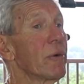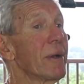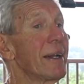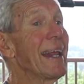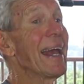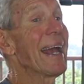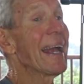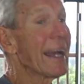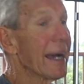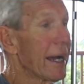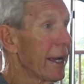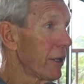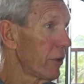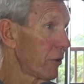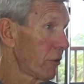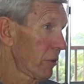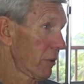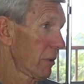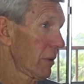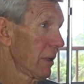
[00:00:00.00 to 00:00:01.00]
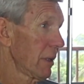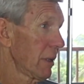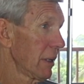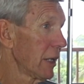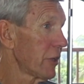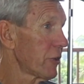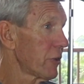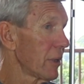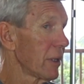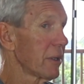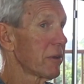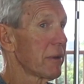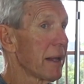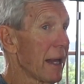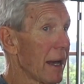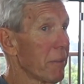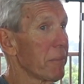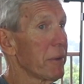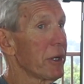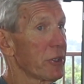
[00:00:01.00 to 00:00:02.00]
decades. Literally, it's
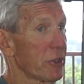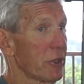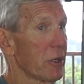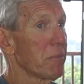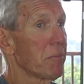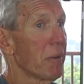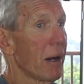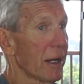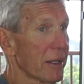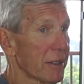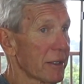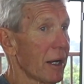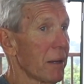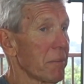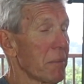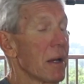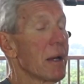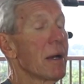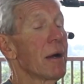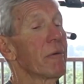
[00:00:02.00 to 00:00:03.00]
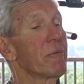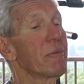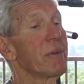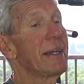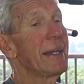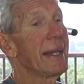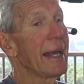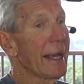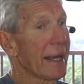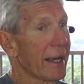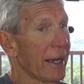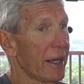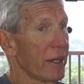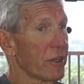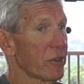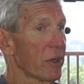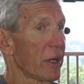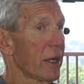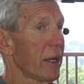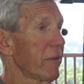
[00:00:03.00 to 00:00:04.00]
now measured in my time of
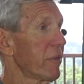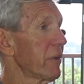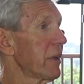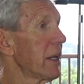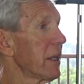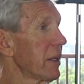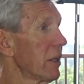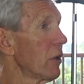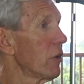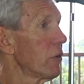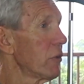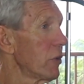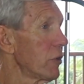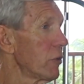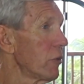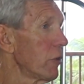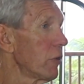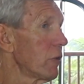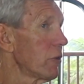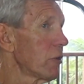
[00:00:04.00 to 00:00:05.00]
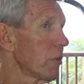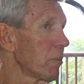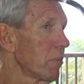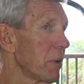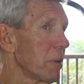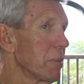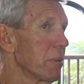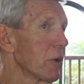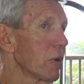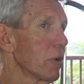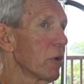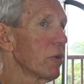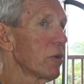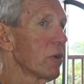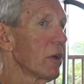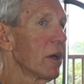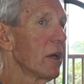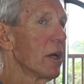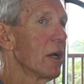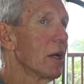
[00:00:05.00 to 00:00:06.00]
decades. I haven't had those injuries simply
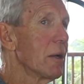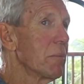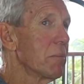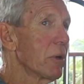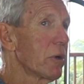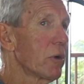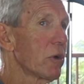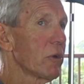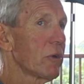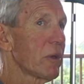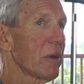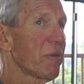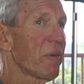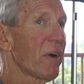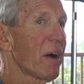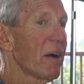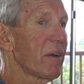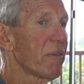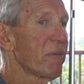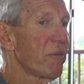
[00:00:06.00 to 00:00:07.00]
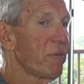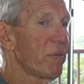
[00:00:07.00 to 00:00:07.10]
because if I